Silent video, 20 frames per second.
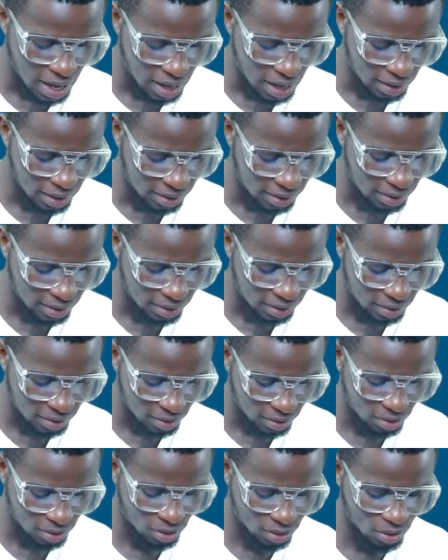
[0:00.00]
x.
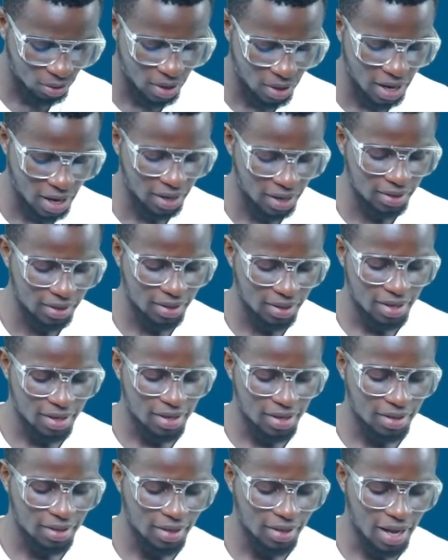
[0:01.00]
2x
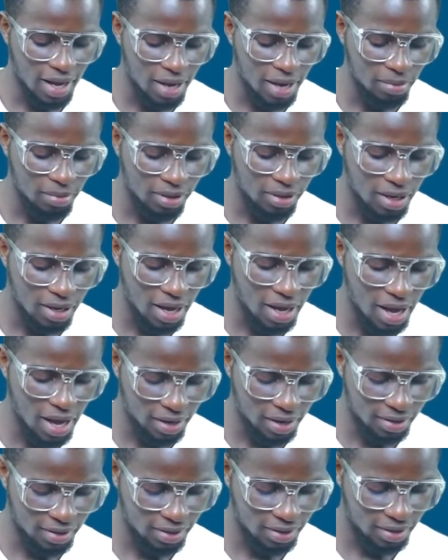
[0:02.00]
times
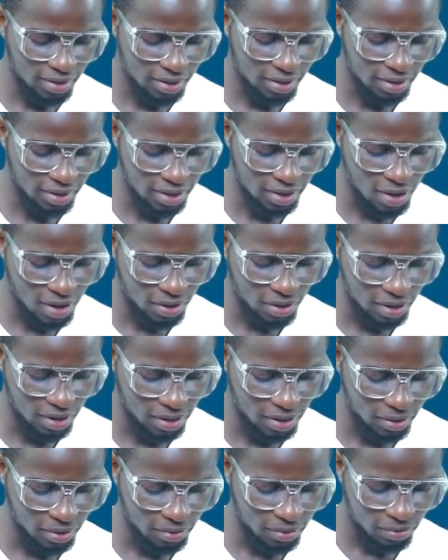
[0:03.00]
x. Is that
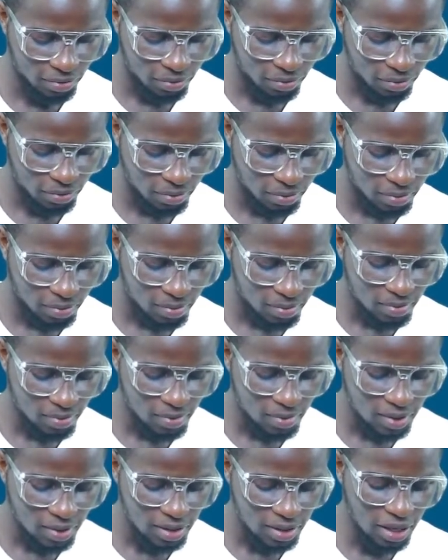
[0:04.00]
okay?
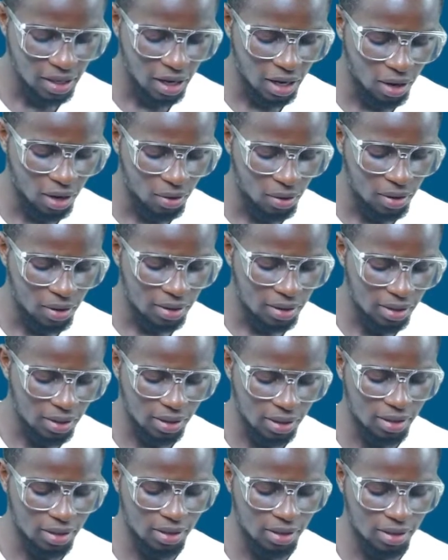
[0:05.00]
Now,
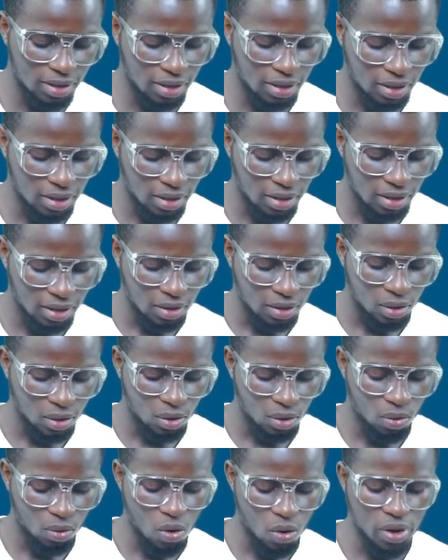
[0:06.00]
this is
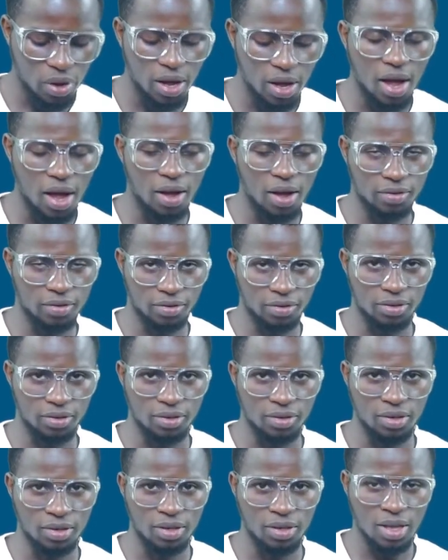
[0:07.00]
what we have.
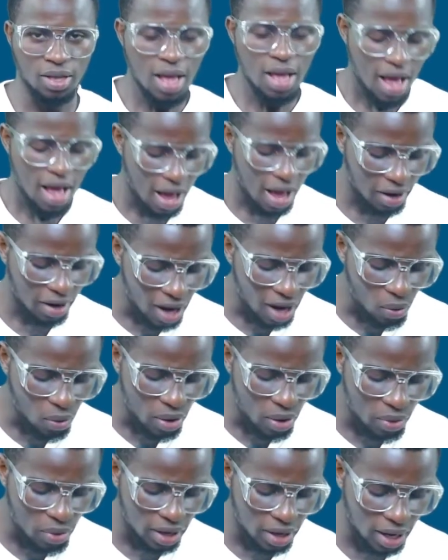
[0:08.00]

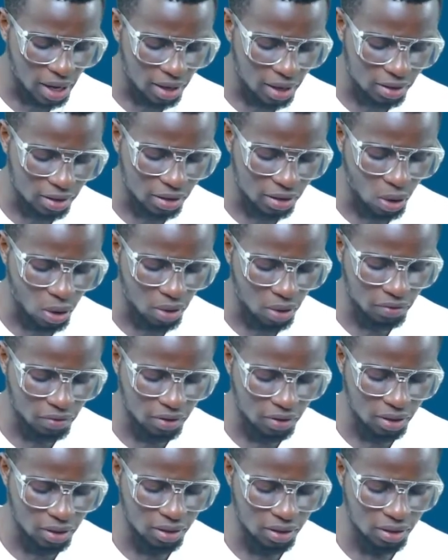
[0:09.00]
Another way we can solve
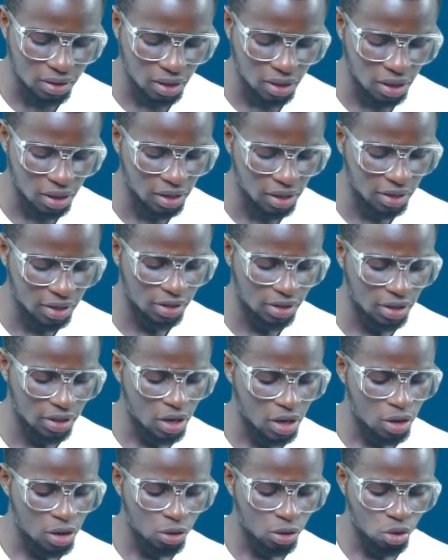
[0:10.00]
this is
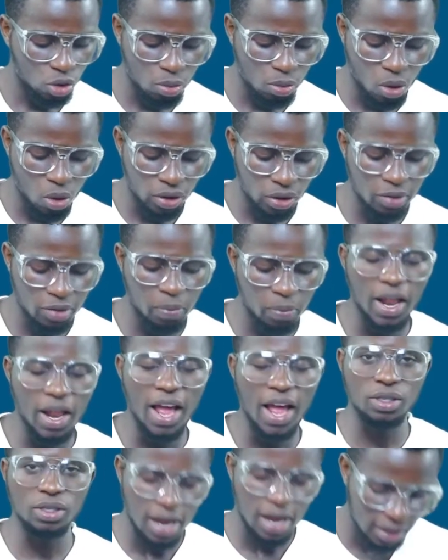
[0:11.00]
to multiply
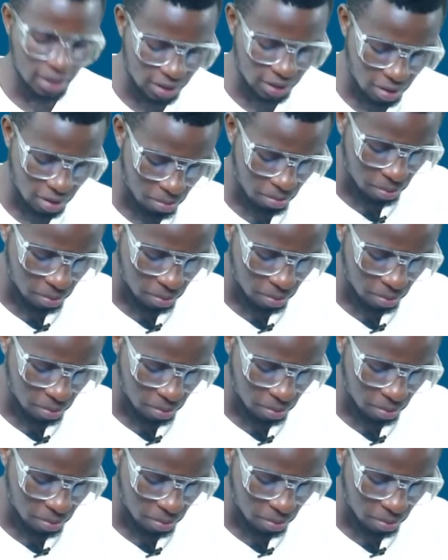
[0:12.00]
both sides